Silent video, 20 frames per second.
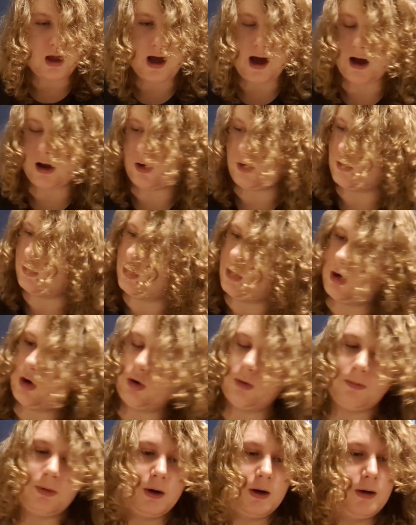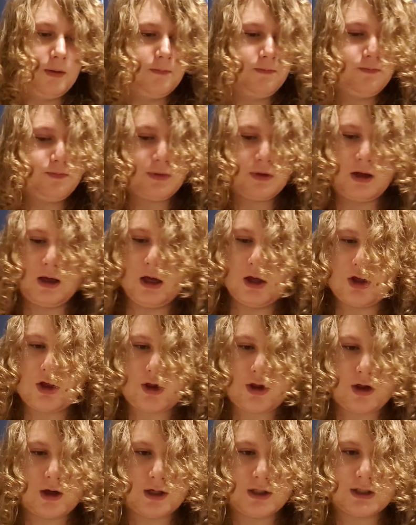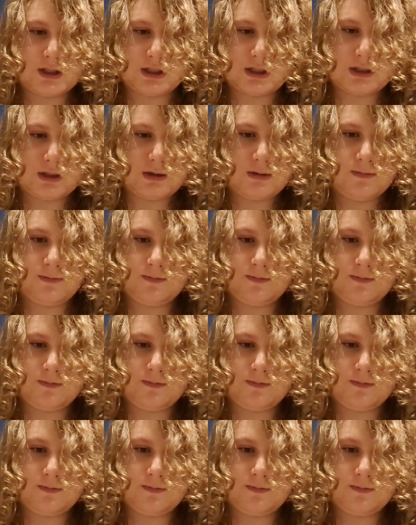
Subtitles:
I don't know, but it's just,